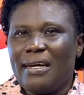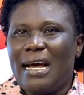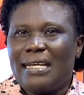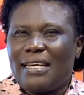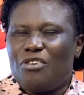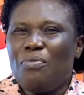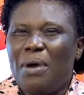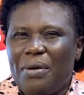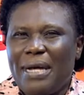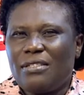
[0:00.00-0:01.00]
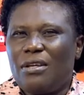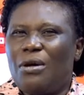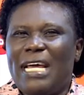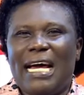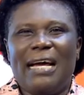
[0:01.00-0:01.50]
As a human rights
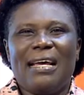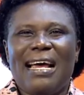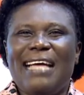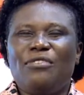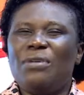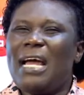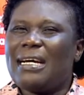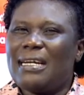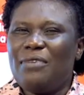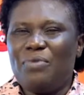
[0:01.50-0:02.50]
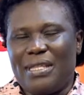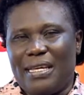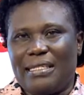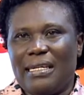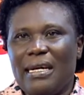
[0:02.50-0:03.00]
lawyer, I don't agree with
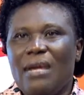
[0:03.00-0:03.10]
it.